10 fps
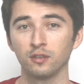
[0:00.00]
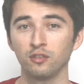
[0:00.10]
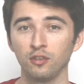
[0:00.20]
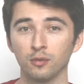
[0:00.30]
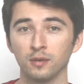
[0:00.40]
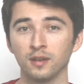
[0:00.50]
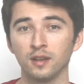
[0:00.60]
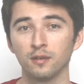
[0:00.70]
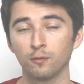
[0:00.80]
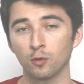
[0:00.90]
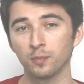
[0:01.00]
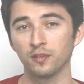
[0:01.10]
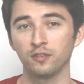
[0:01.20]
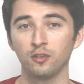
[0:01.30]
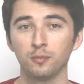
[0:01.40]
2, 4
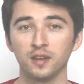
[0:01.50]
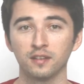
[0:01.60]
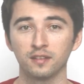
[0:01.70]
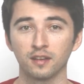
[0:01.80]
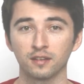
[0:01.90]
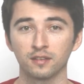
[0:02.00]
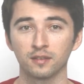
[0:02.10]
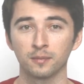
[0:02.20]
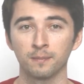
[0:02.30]
plus 2 being 6.